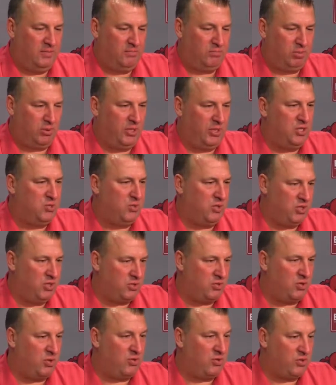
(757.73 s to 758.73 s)
pleased with his
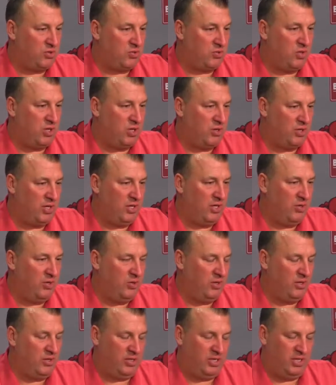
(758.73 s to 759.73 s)
growth as well, you
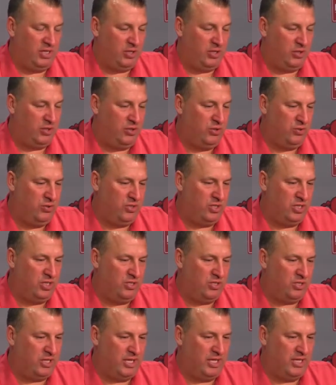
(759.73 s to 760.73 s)
know, and the good news
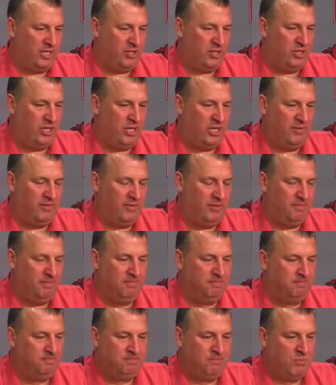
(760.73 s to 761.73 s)
is I think you're not even
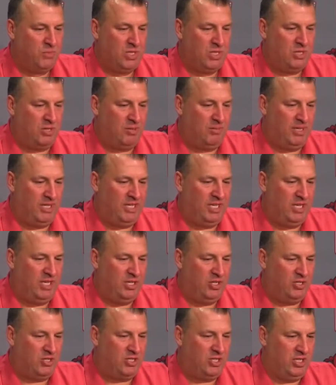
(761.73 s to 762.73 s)

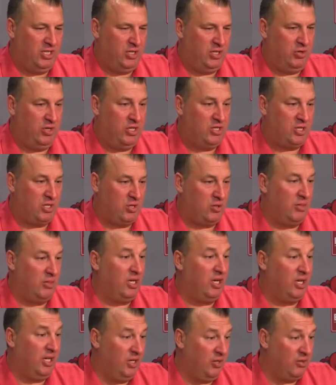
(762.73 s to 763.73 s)
beginning to see, you know, he's a little
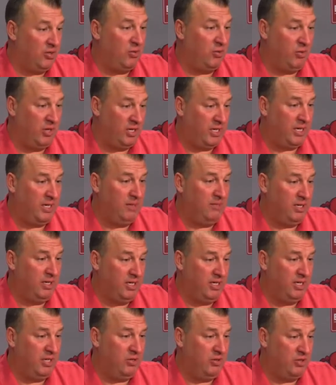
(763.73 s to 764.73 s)
bit leaner than when he came
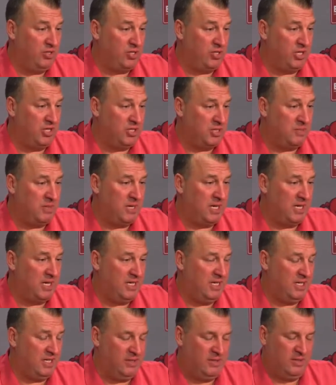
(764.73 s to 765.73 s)
in. You know, he changed his
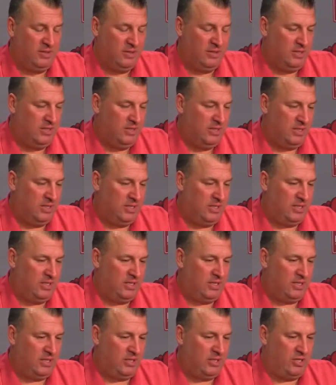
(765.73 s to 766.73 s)
body, and
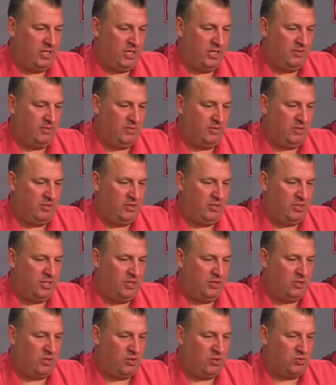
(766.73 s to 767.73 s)
I think you're not even
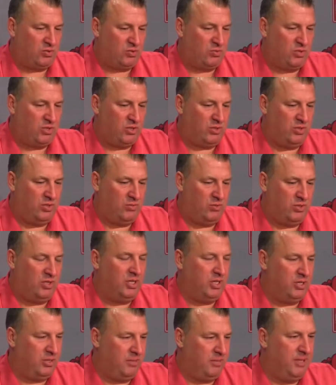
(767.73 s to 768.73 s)
seeing close to what
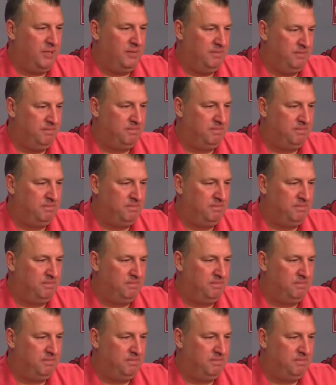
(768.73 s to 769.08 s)
he could be.